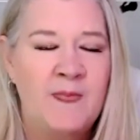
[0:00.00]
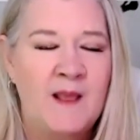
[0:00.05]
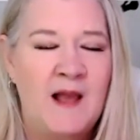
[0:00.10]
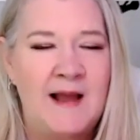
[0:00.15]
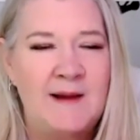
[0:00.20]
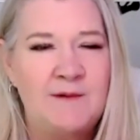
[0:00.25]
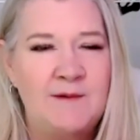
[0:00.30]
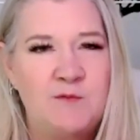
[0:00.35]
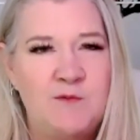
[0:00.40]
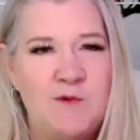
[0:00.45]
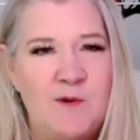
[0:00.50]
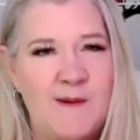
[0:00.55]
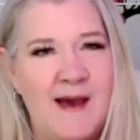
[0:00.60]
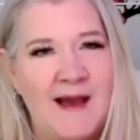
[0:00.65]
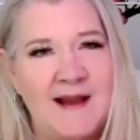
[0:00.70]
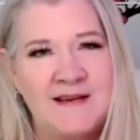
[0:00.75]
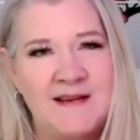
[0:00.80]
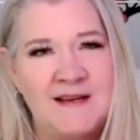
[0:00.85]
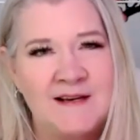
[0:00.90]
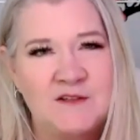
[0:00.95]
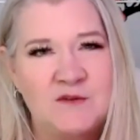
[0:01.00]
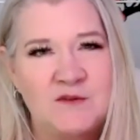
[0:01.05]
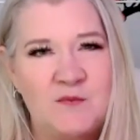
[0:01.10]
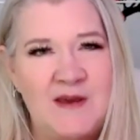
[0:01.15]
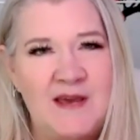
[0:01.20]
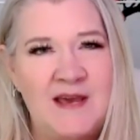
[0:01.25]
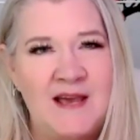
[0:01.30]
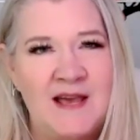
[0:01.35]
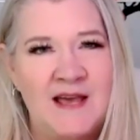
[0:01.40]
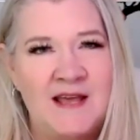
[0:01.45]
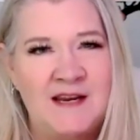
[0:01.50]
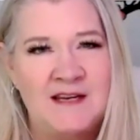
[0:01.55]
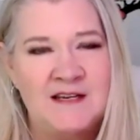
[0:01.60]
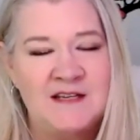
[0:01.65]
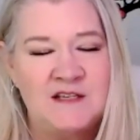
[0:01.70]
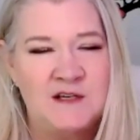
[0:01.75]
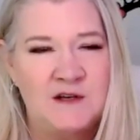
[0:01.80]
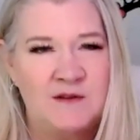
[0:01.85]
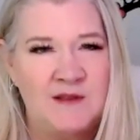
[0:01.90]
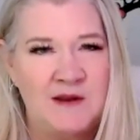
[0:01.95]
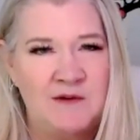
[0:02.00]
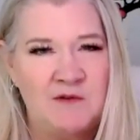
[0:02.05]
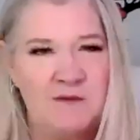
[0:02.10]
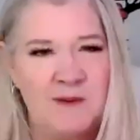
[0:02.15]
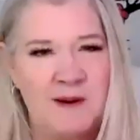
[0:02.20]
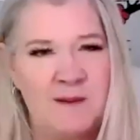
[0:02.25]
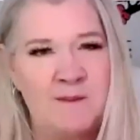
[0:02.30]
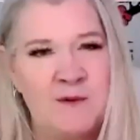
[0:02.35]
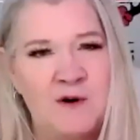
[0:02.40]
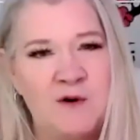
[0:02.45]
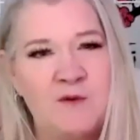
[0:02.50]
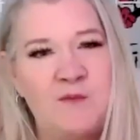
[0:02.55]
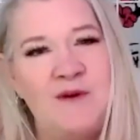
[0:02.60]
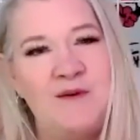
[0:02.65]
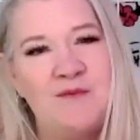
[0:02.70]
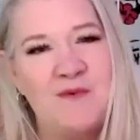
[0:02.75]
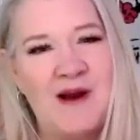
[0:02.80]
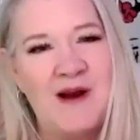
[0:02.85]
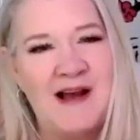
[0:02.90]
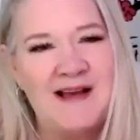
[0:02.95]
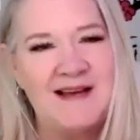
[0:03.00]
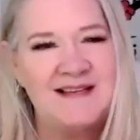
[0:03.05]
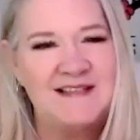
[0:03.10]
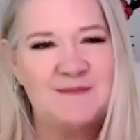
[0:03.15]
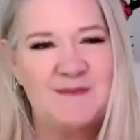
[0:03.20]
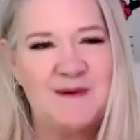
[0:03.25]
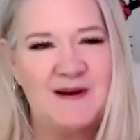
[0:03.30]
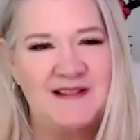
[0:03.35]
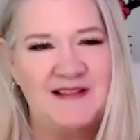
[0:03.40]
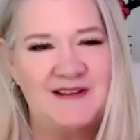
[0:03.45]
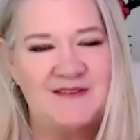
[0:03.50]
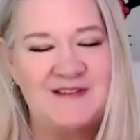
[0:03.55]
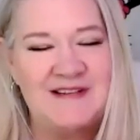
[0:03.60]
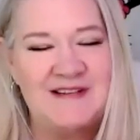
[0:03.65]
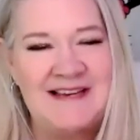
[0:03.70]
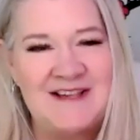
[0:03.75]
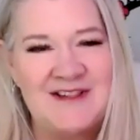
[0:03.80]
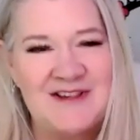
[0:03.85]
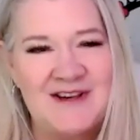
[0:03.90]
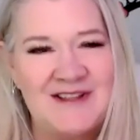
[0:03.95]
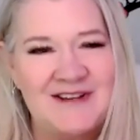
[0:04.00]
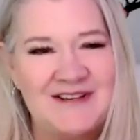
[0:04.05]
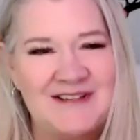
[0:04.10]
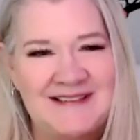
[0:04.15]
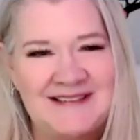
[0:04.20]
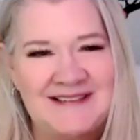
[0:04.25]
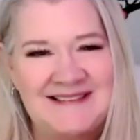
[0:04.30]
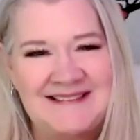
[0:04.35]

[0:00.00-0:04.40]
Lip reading: I will be back next week. And until then, remember, we rise by lifting each other.